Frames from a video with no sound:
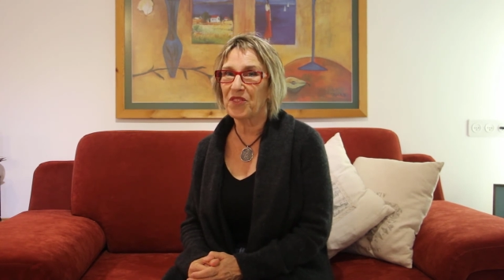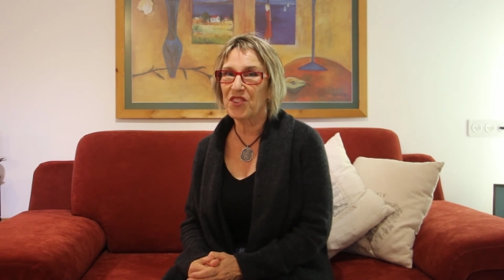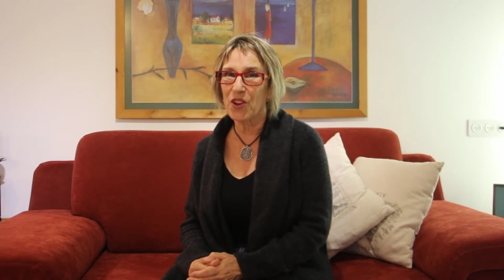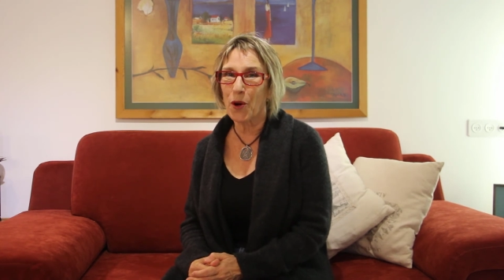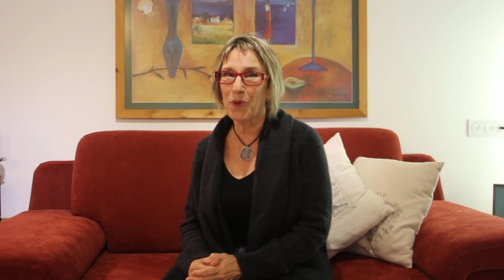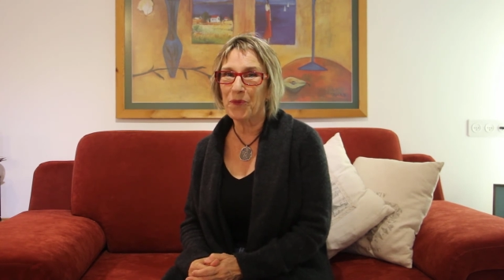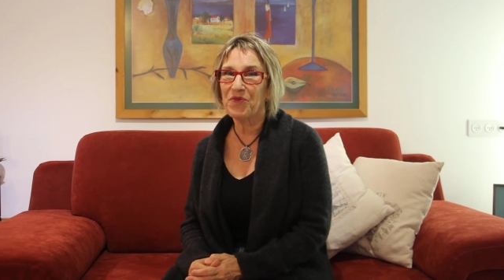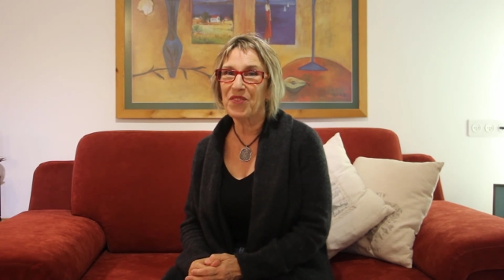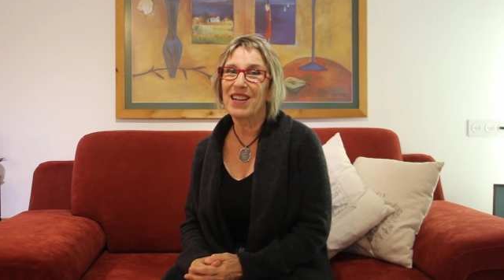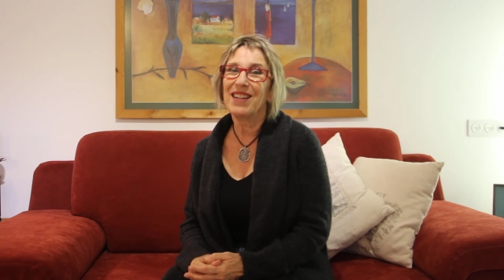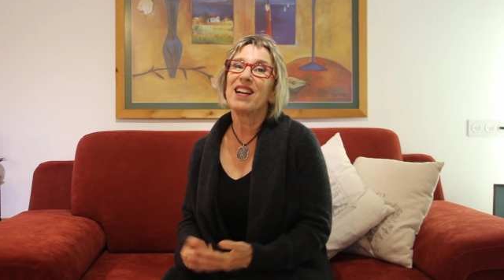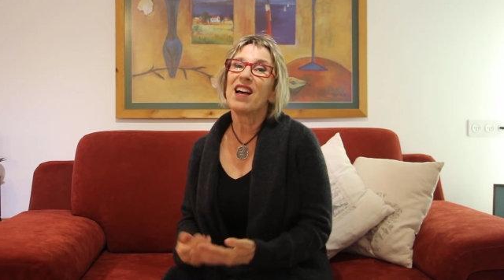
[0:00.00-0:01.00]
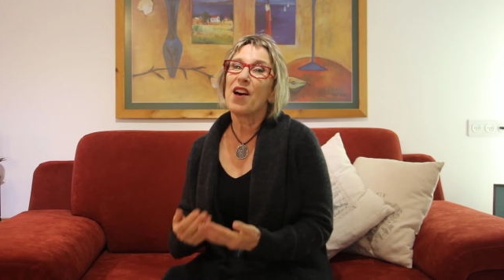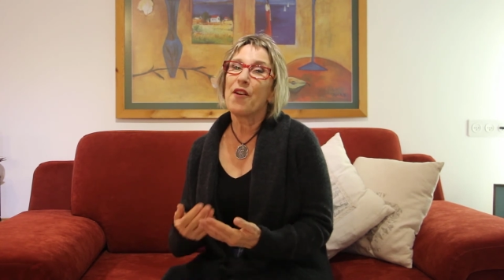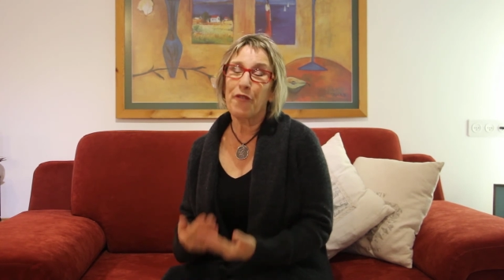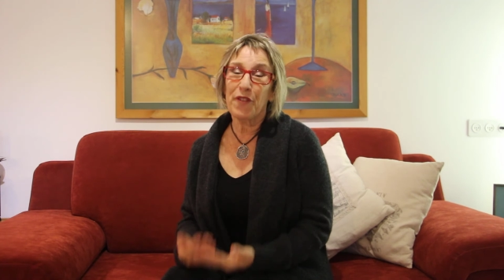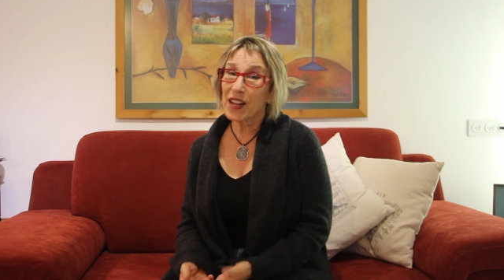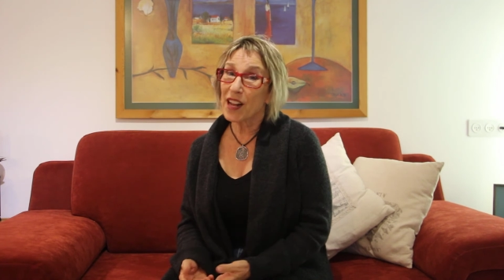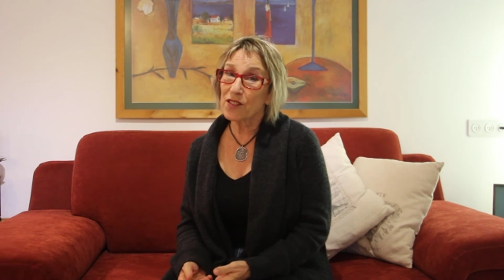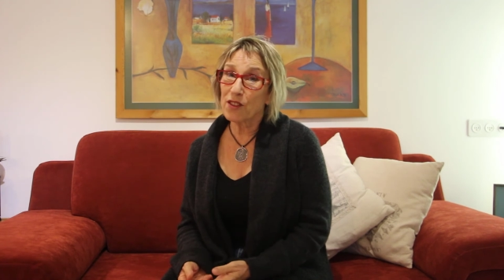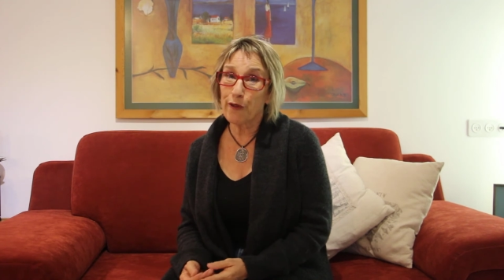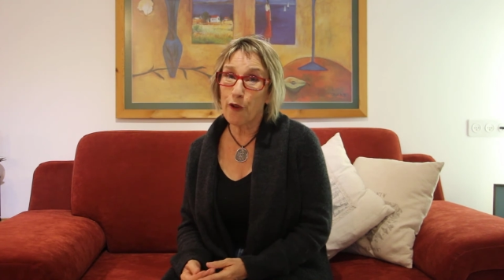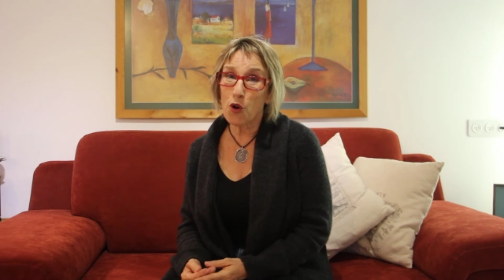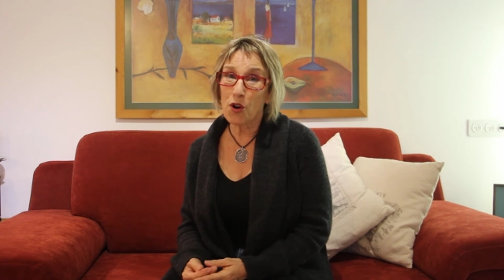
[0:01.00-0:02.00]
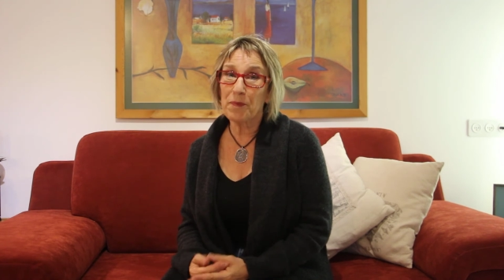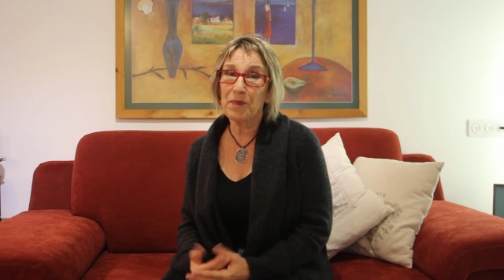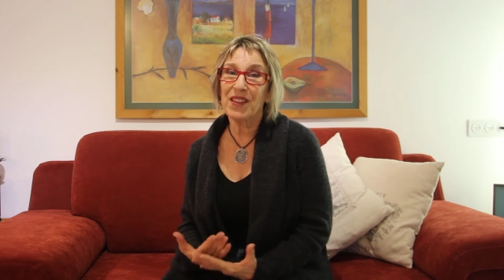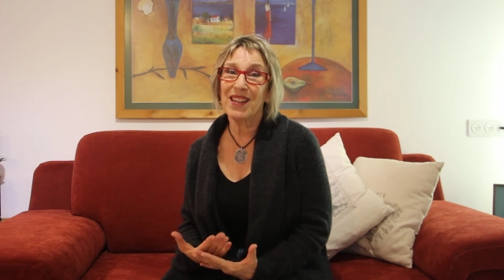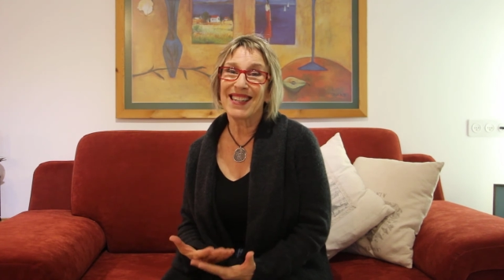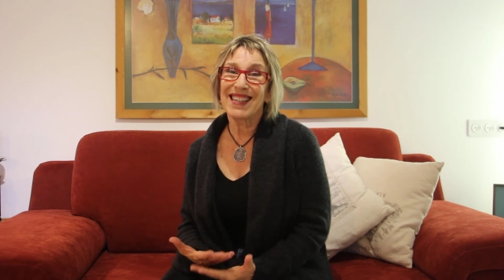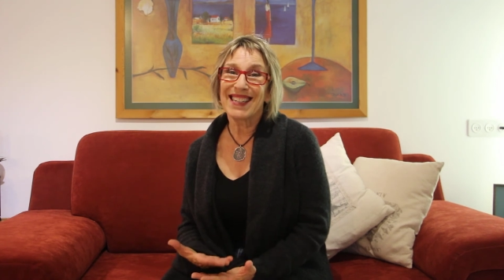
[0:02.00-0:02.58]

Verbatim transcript: So fill out the form.